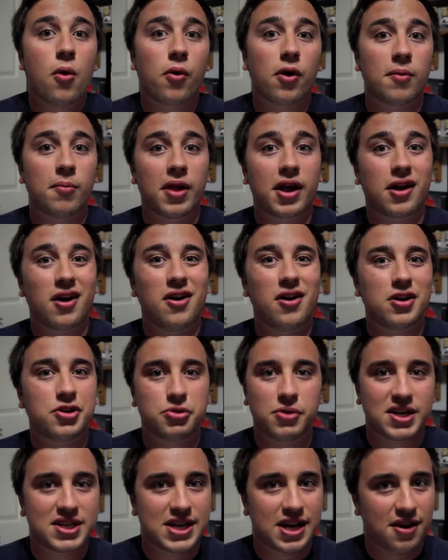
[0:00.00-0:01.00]
where I'm like, oh,
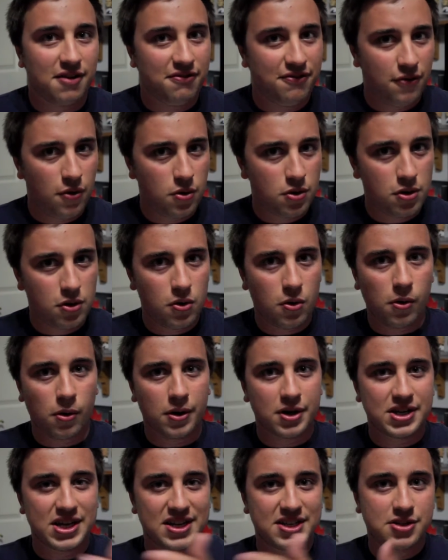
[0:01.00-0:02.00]
do I take a photo
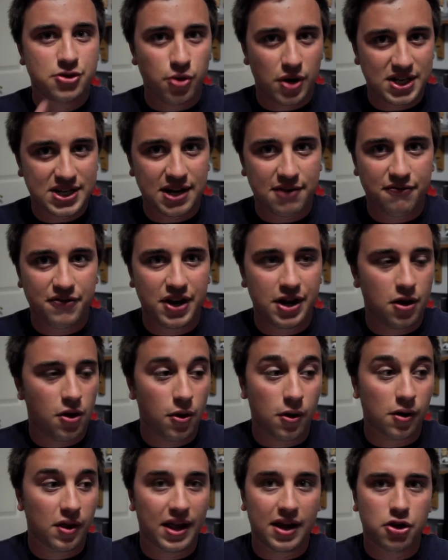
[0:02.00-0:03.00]
or do I take video?
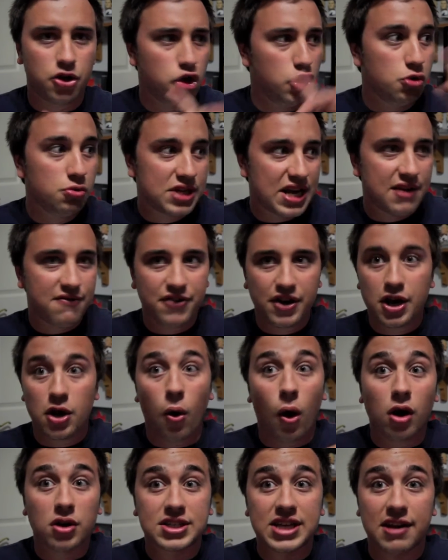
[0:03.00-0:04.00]
Or like, you take video,
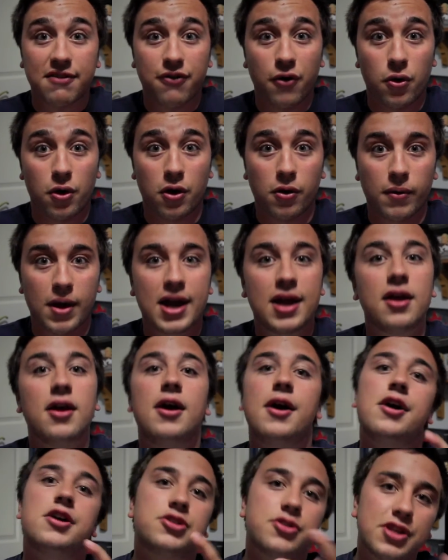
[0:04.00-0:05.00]
I'll take photo, right?
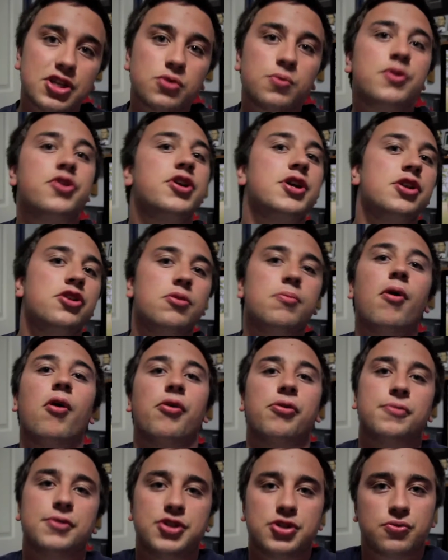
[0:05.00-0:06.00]
So this one you can do
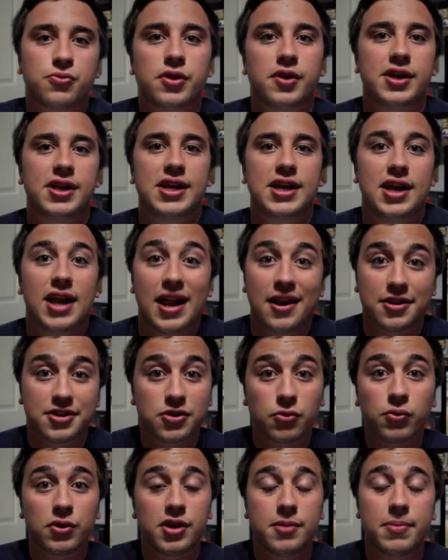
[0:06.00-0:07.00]
both, which is really neat, and it's
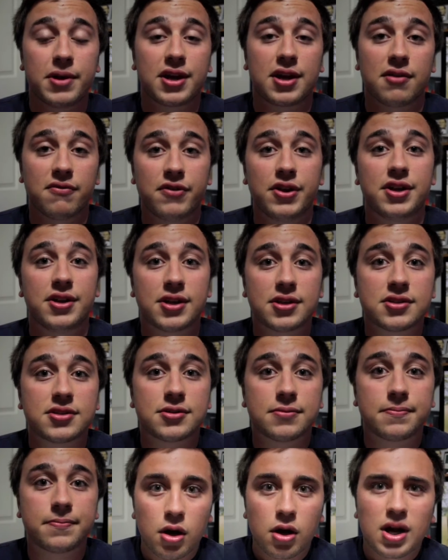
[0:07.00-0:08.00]
a really big
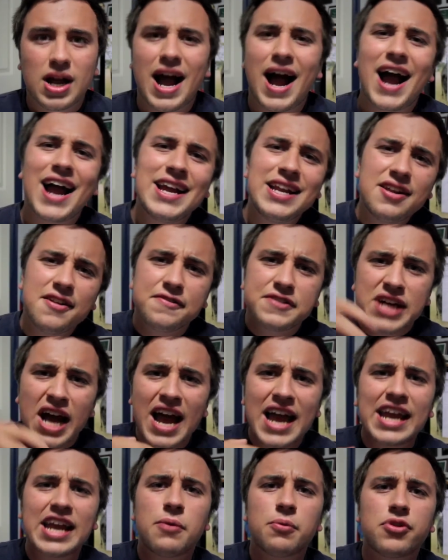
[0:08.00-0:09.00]
convenience. Kind of
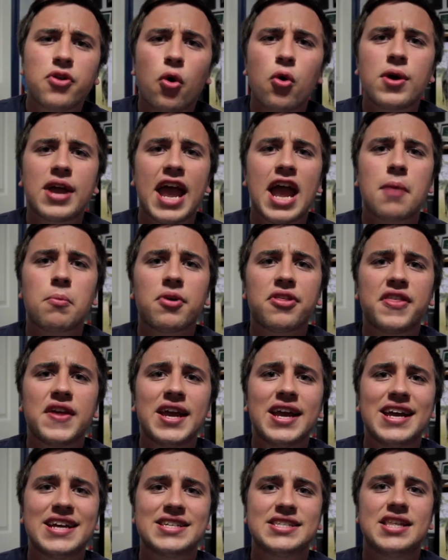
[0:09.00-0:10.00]
tying in with the whole camera
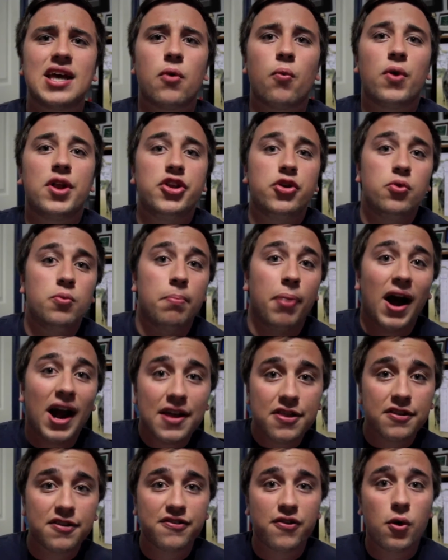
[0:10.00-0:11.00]
thing is that when you buy
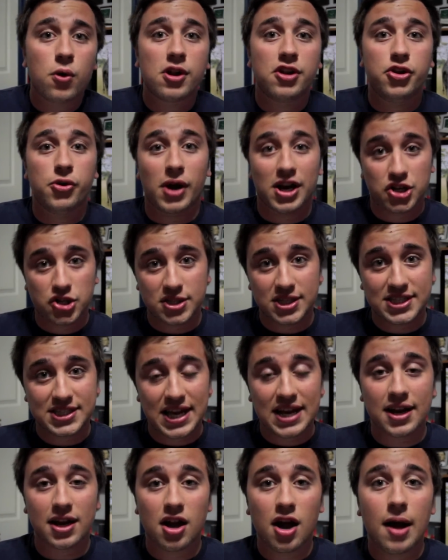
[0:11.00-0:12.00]
this phone and you actually
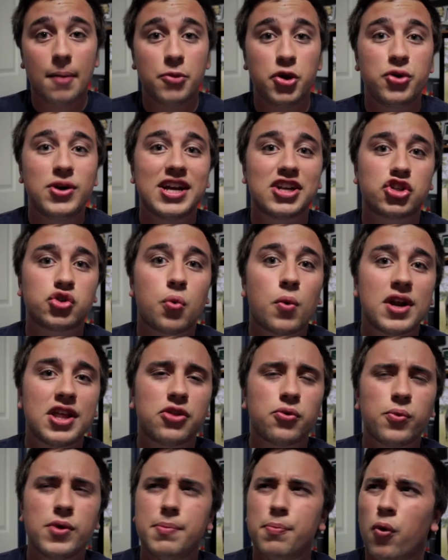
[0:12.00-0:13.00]
set it up, you get
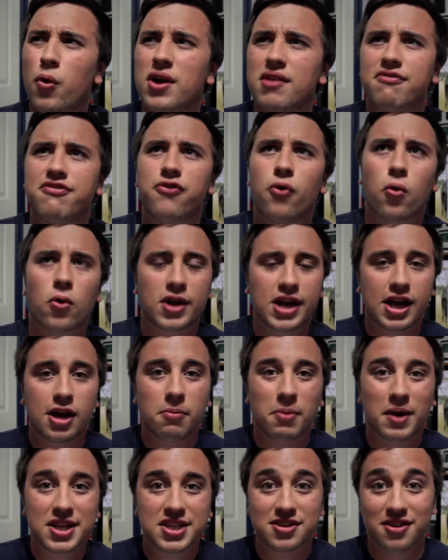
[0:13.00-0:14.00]
23.4
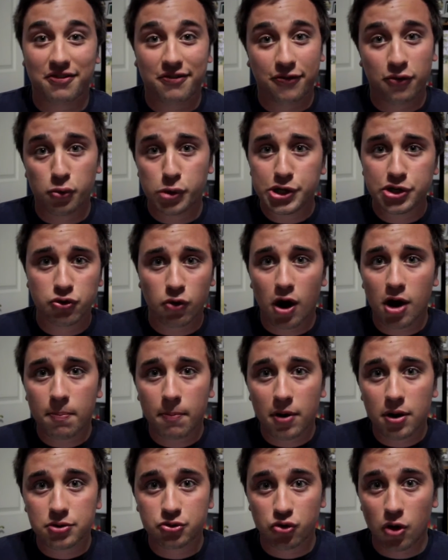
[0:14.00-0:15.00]
gigabytes of free
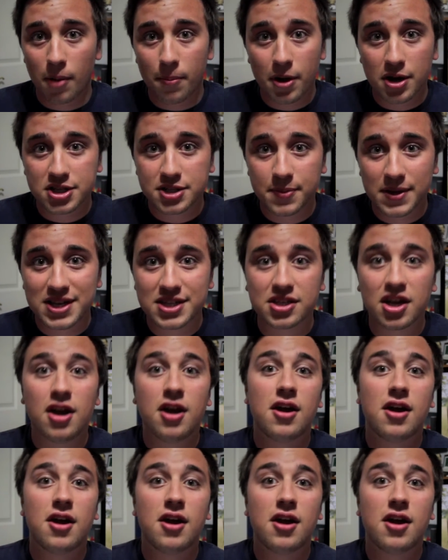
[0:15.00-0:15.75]
Dropbox space